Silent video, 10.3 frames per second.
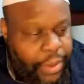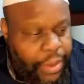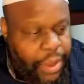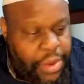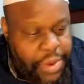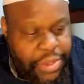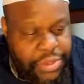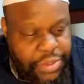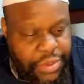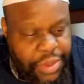All right.
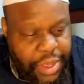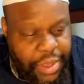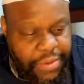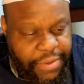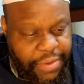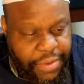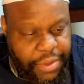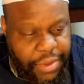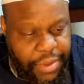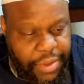So the
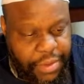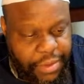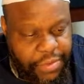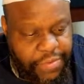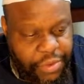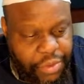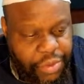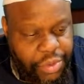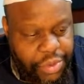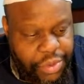
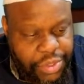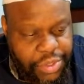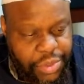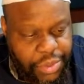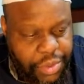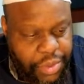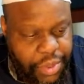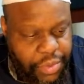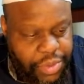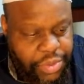furudul ghusl
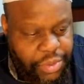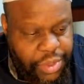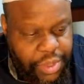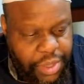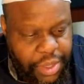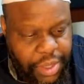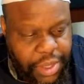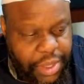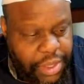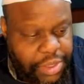was sunani.
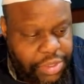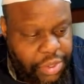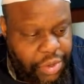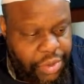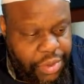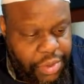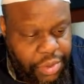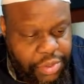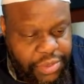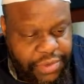So
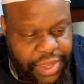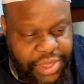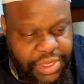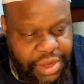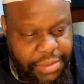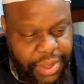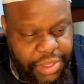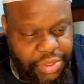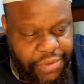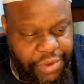those things that are
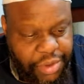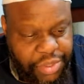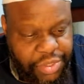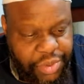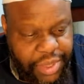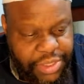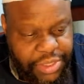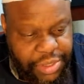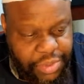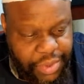obligatory for the ghusl is
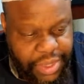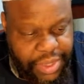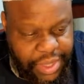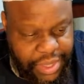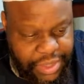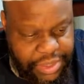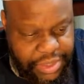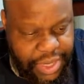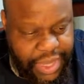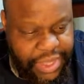three things.
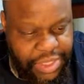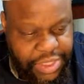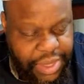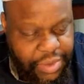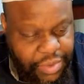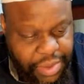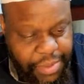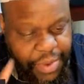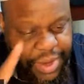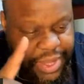The latasha. Well, number
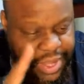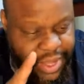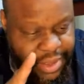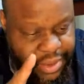one, niyyah.